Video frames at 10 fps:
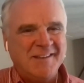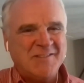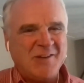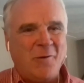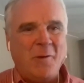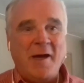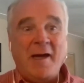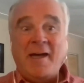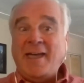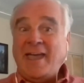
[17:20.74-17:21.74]
So
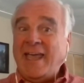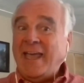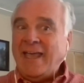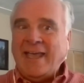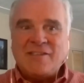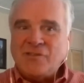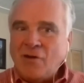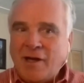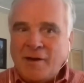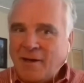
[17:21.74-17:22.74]
it's
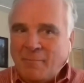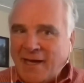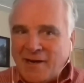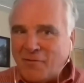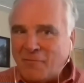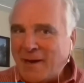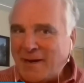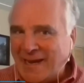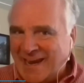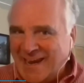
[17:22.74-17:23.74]
not a matter of
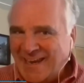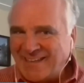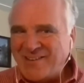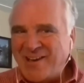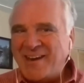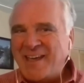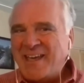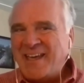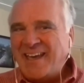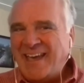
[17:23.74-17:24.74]
money. It's not,
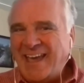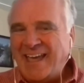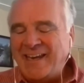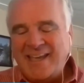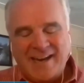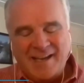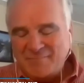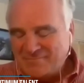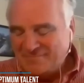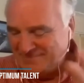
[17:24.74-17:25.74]

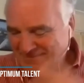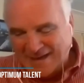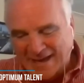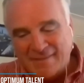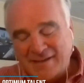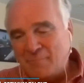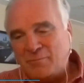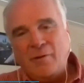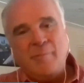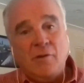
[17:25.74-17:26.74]
the
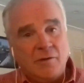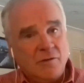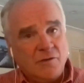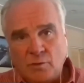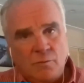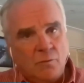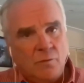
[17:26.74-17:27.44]
employment lawyers would